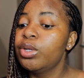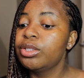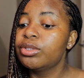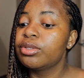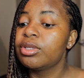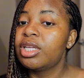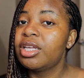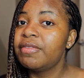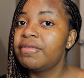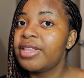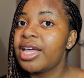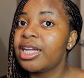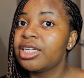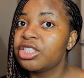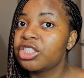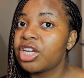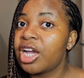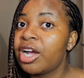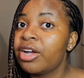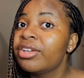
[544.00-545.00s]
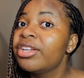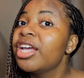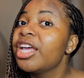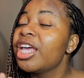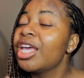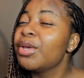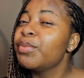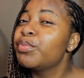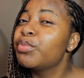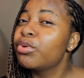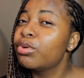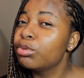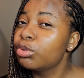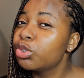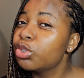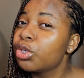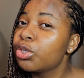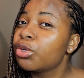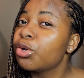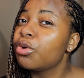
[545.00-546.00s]
to give that child a
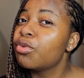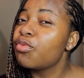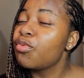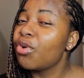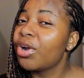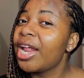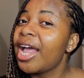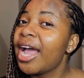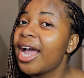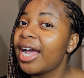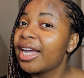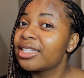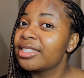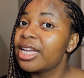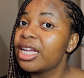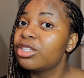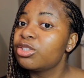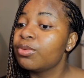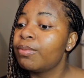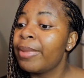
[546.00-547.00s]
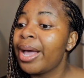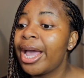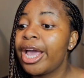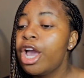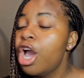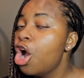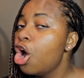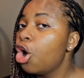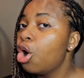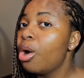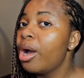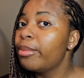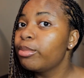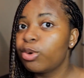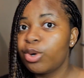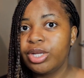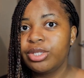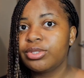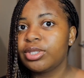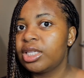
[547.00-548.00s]
portion of what I asked her to buy, or
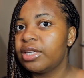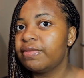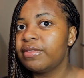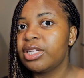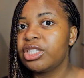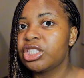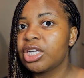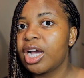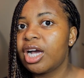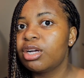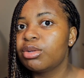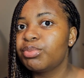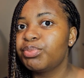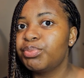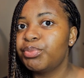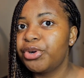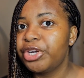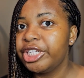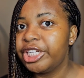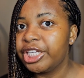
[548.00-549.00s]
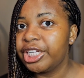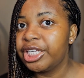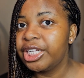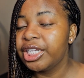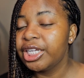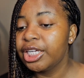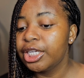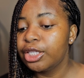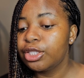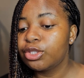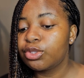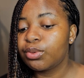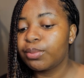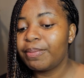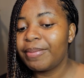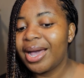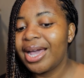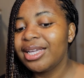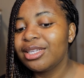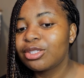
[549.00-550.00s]
I'm going to give the child money to
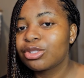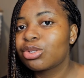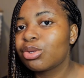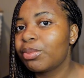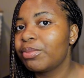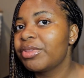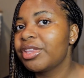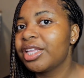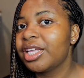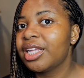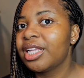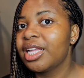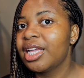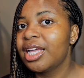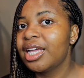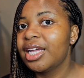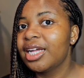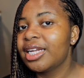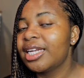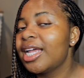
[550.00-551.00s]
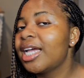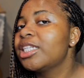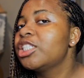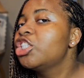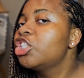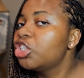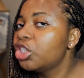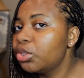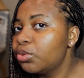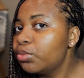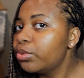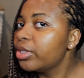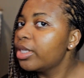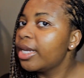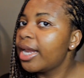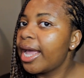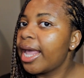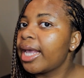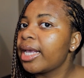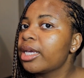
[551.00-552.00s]
buy something that she would
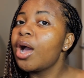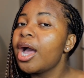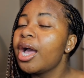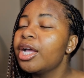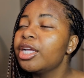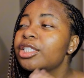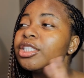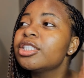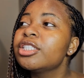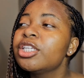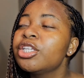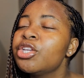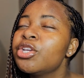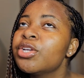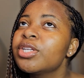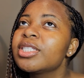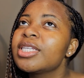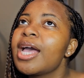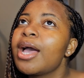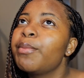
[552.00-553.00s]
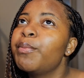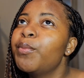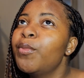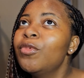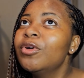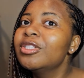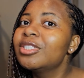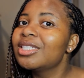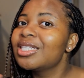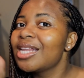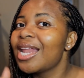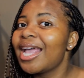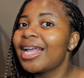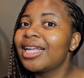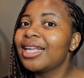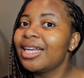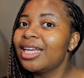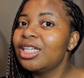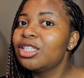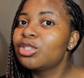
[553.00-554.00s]
like. Seniors are most
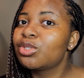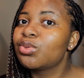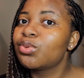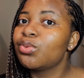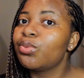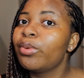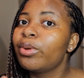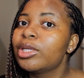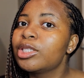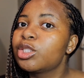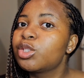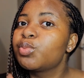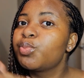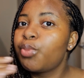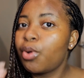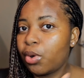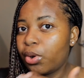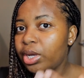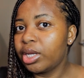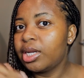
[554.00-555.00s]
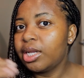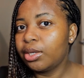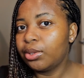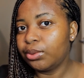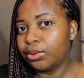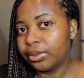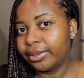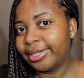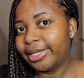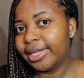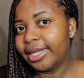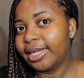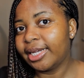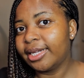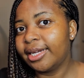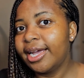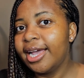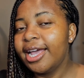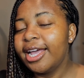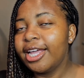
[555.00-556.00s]
likely to spoil a good
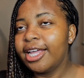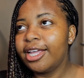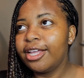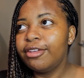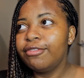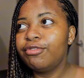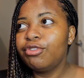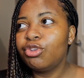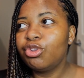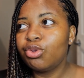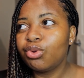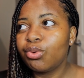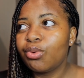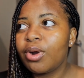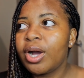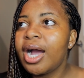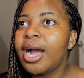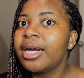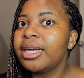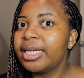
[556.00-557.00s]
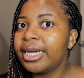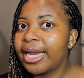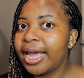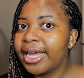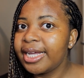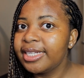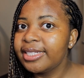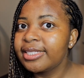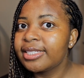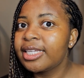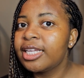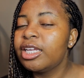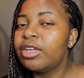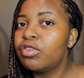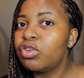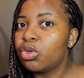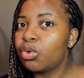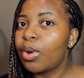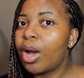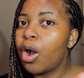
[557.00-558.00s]
kid. If you are nice,
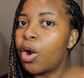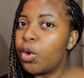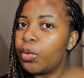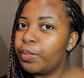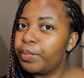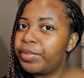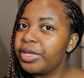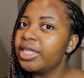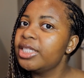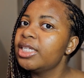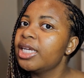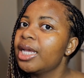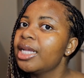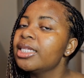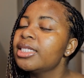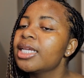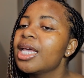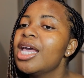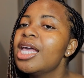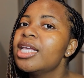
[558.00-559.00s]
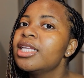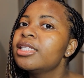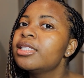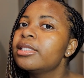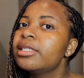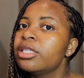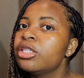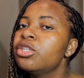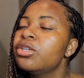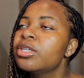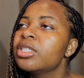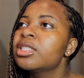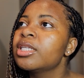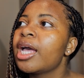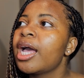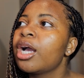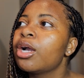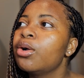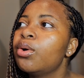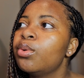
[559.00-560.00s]
if you are obedient, seniors
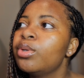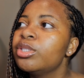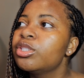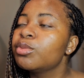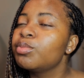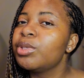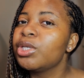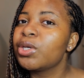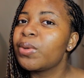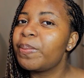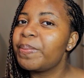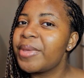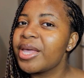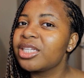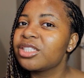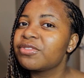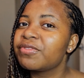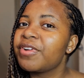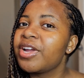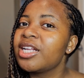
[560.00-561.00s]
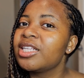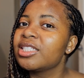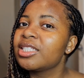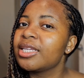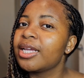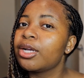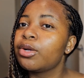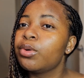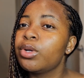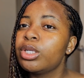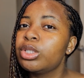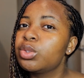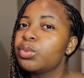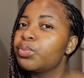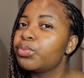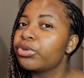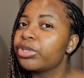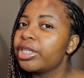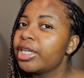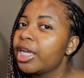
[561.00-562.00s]
are going to be your best friends. They are going to
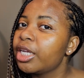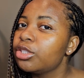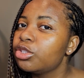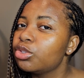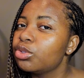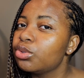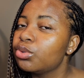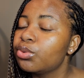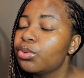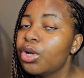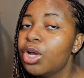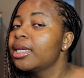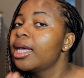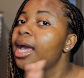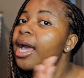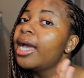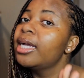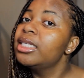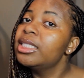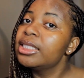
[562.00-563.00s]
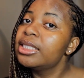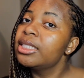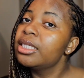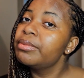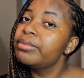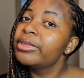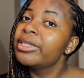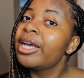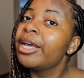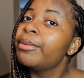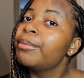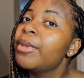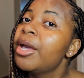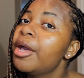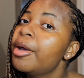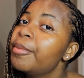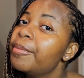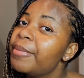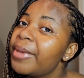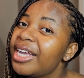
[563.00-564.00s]
protect you. At the same time,
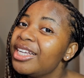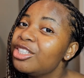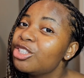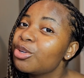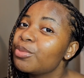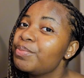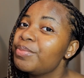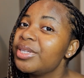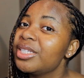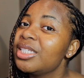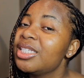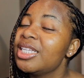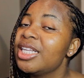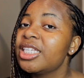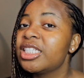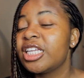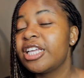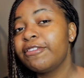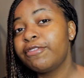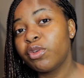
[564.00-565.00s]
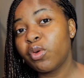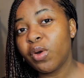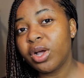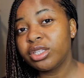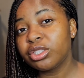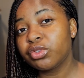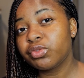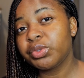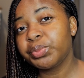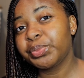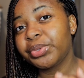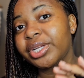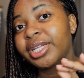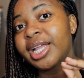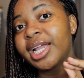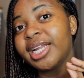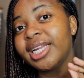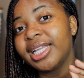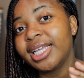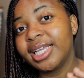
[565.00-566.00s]
mind your business. If you want to report
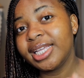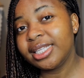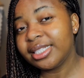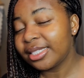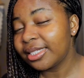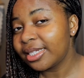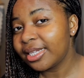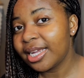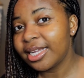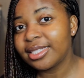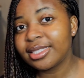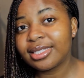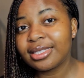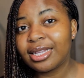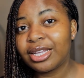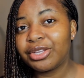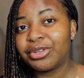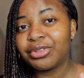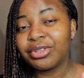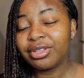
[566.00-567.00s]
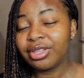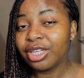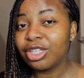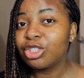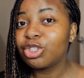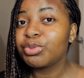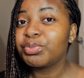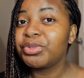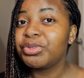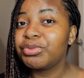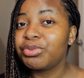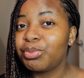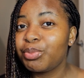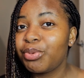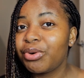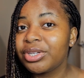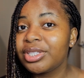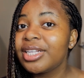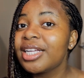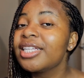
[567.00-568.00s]
any incidents that you think should be
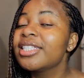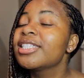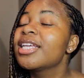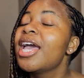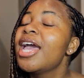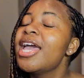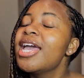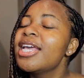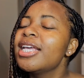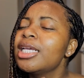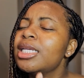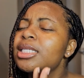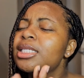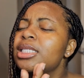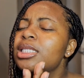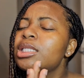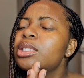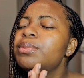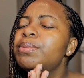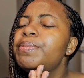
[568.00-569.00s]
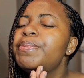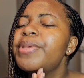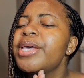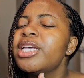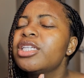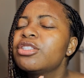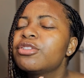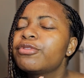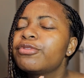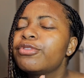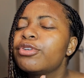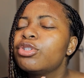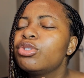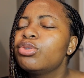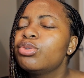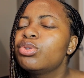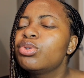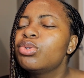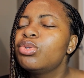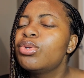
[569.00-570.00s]
reported, it is best for
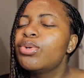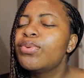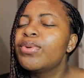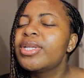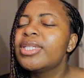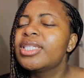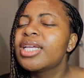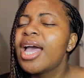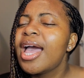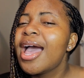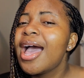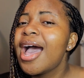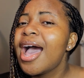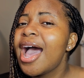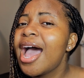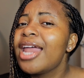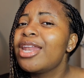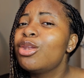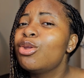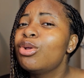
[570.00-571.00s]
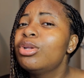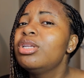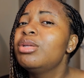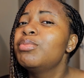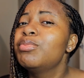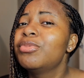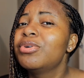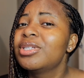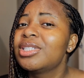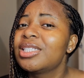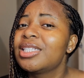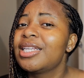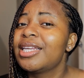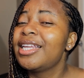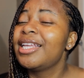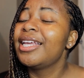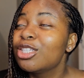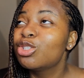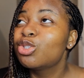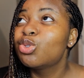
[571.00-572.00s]
you to do it
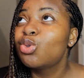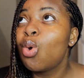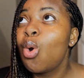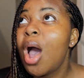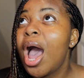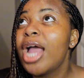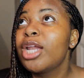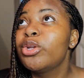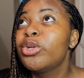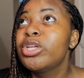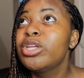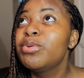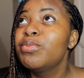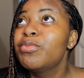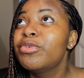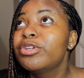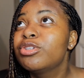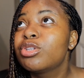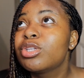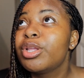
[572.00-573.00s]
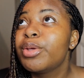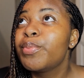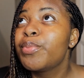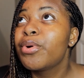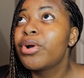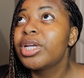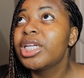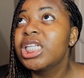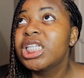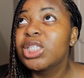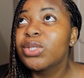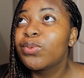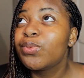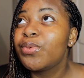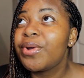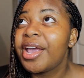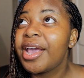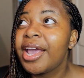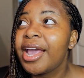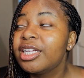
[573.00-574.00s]
anonymously. So anonymous to the point
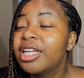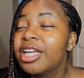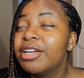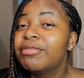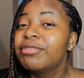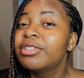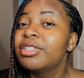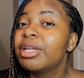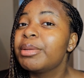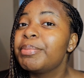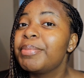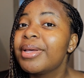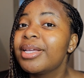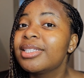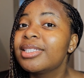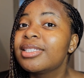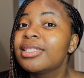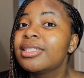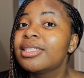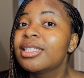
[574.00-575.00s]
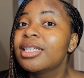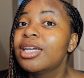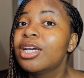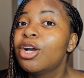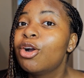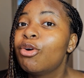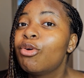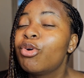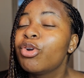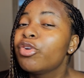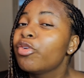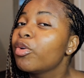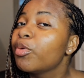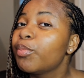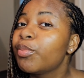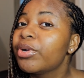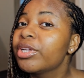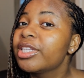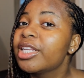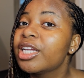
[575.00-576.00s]
where even the person who you
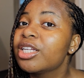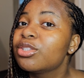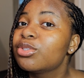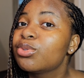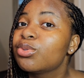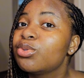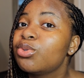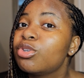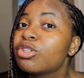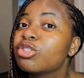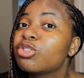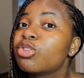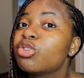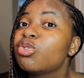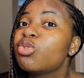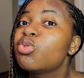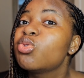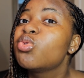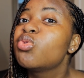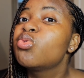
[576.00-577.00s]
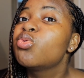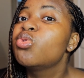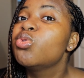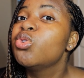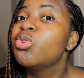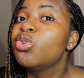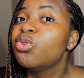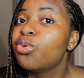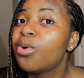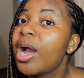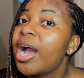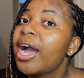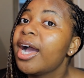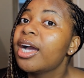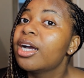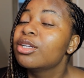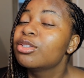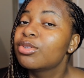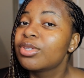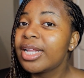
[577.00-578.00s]
reported to does not know who you
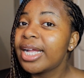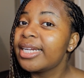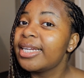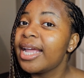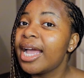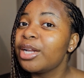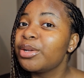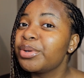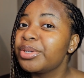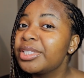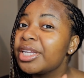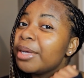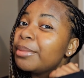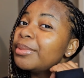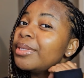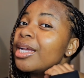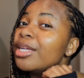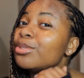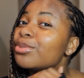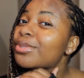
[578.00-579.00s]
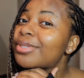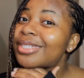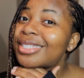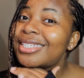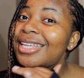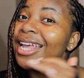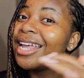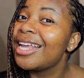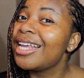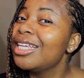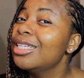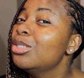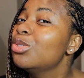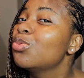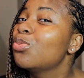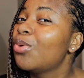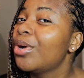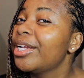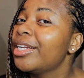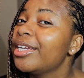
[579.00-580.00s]
are, so that they are not tempted to say it
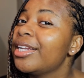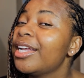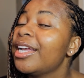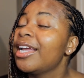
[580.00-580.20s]
one day.